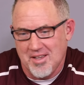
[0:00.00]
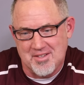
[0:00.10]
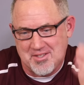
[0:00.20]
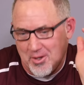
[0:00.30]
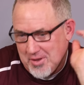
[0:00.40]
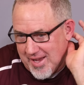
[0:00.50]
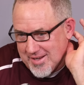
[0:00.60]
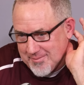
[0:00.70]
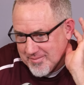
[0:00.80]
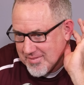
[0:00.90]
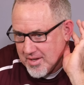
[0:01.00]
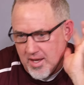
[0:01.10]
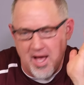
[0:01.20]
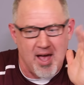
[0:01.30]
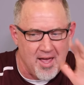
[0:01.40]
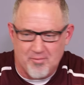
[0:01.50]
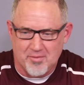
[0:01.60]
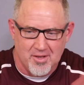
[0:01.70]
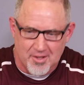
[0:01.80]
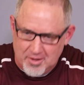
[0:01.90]
And so, like, I
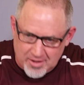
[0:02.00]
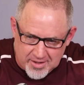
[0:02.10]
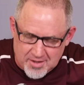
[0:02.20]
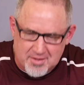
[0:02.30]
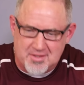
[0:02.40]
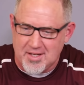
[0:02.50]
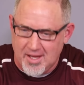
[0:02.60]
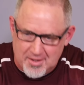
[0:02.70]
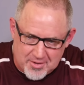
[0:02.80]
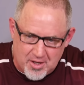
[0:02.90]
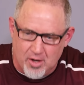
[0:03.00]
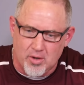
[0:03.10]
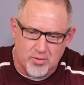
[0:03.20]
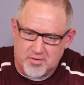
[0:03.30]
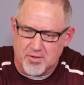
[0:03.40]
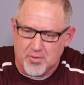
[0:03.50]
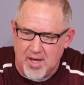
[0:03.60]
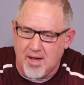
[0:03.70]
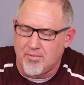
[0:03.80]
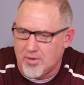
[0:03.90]
have literally said no to
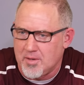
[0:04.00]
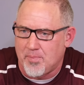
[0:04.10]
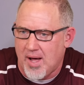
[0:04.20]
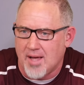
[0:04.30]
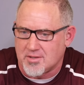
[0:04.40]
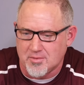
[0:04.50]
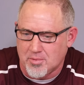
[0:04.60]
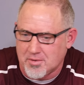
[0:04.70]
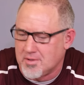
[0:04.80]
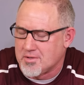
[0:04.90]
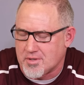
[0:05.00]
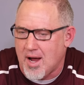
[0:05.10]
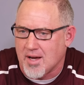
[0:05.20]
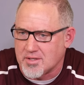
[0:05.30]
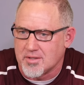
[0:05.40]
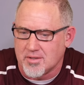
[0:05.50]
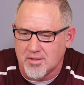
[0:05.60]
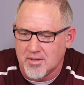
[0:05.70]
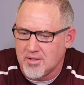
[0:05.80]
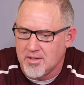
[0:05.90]
every possible distraction
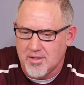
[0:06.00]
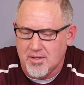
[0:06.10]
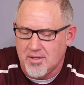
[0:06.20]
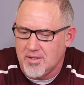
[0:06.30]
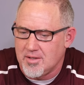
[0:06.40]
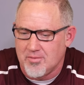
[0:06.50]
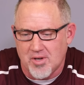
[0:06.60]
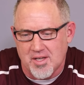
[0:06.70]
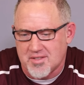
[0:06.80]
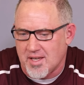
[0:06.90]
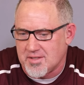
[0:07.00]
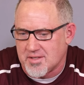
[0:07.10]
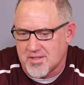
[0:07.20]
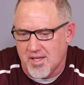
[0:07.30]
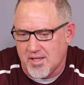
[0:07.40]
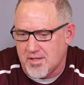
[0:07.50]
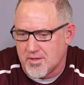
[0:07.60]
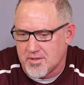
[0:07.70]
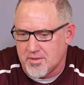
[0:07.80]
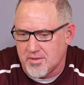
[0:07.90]
because I just think
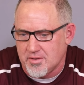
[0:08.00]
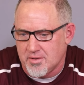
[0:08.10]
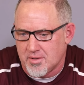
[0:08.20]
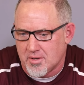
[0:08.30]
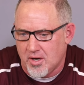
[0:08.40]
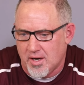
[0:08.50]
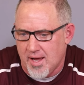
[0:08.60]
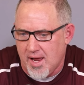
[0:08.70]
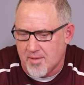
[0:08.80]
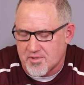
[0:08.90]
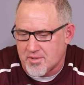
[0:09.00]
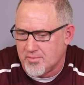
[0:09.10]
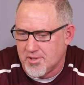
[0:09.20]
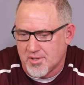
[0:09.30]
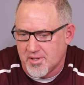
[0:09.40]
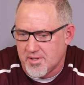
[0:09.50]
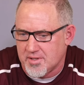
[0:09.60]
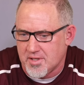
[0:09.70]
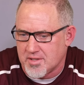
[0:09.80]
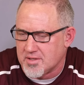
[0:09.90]
you're on a hamster wheel and
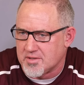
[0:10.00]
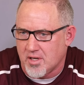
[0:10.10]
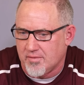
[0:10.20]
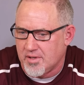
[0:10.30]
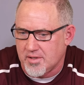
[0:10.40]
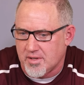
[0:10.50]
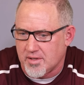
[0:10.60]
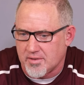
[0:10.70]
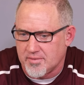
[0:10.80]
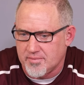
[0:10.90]
it doesn't solve anything.